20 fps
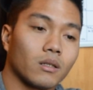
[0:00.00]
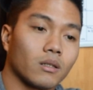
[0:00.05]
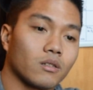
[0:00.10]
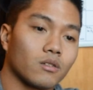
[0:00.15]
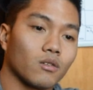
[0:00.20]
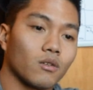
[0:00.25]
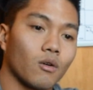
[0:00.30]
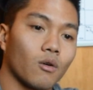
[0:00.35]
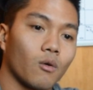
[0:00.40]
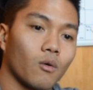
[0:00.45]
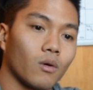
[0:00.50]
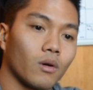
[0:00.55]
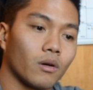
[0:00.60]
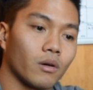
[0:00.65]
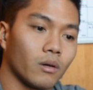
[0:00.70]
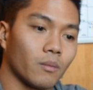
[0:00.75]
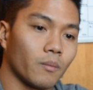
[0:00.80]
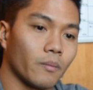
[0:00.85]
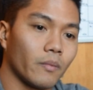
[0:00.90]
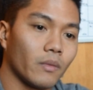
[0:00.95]

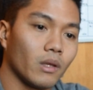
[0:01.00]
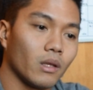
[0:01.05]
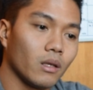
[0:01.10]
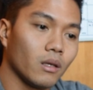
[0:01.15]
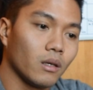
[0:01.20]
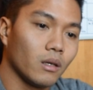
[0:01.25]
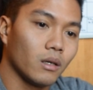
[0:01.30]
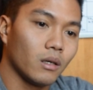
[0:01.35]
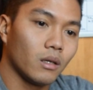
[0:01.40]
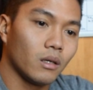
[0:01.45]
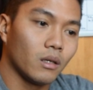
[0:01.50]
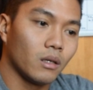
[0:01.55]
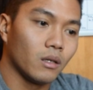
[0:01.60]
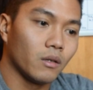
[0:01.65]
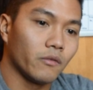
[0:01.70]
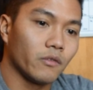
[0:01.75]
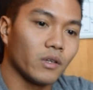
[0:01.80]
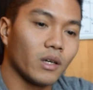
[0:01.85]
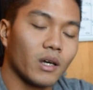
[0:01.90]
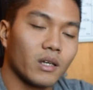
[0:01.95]
So
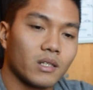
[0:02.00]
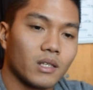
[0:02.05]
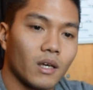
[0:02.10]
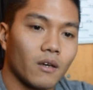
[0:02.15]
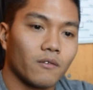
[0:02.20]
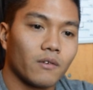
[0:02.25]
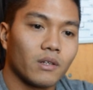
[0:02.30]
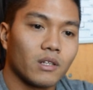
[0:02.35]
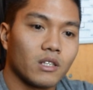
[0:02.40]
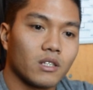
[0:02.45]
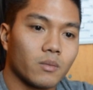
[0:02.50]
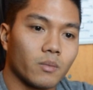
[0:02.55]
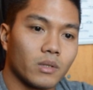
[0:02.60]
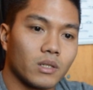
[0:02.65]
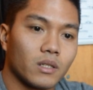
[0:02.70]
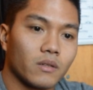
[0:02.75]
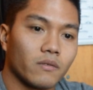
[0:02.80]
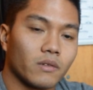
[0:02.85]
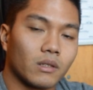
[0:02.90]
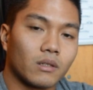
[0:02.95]
if you guys have any
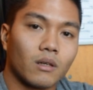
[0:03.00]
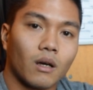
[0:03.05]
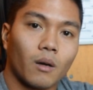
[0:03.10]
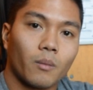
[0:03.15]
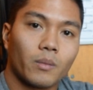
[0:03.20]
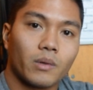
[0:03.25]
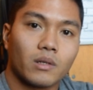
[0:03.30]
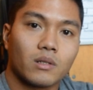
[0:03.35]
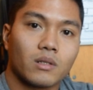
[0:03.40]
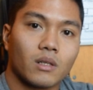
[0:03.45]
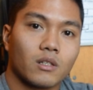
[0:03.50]
specific topics